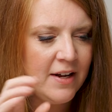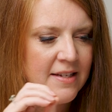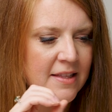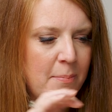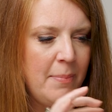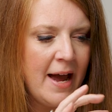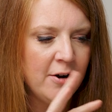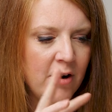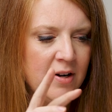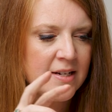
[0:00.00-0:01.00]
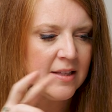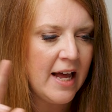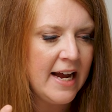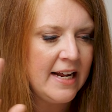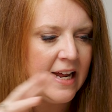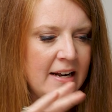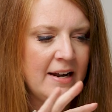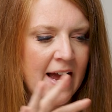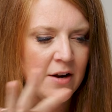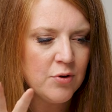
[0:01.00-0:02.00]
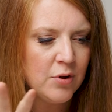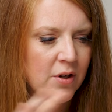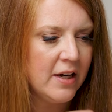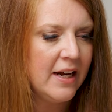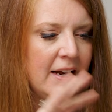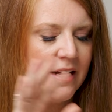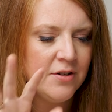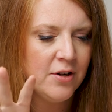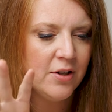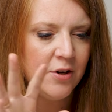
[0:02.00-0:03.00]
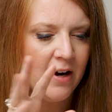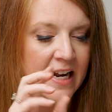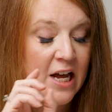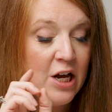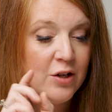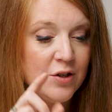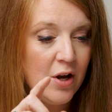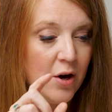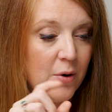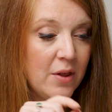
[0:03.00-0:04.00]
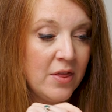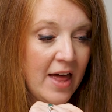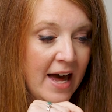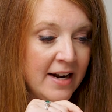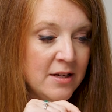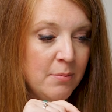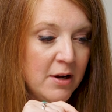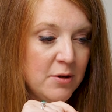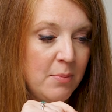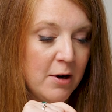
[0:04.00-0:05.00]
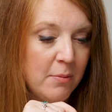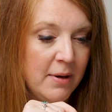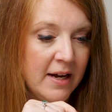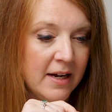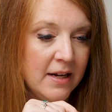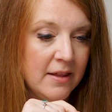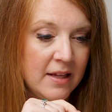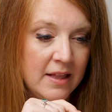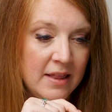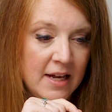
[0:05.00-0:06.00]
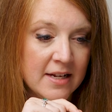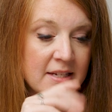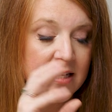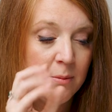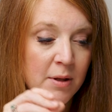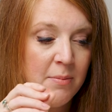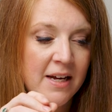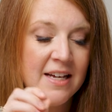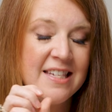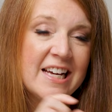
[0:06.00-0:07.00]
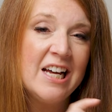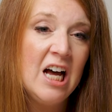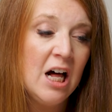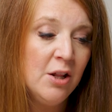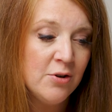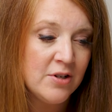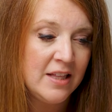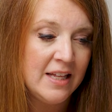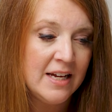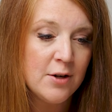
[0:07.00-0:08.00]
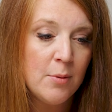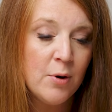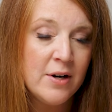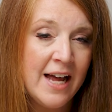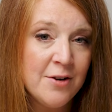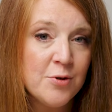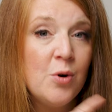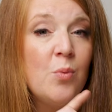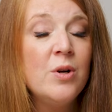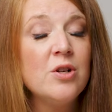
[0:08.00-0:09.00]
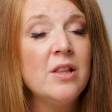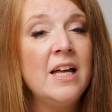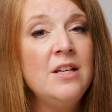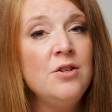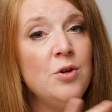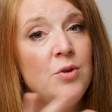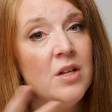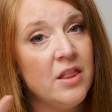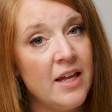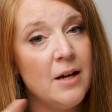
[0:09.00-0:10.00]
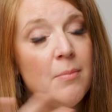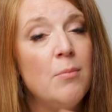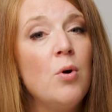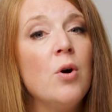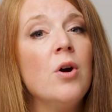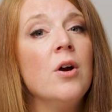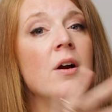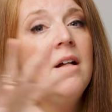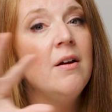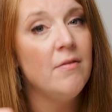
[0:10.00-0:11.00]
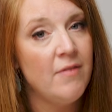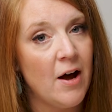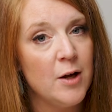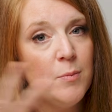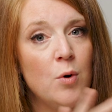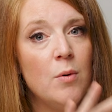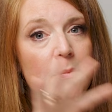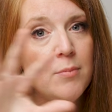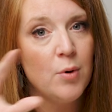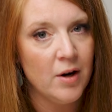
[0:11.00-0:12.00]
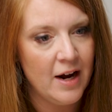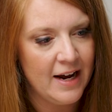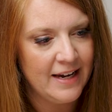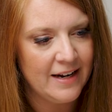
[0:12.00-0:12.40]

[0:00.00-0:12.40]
The background is light and natural looking. It's gonna look great. So that is a much better pick than this, simply because the colors in this are more natural, which lends you to think more valuable, more high-end.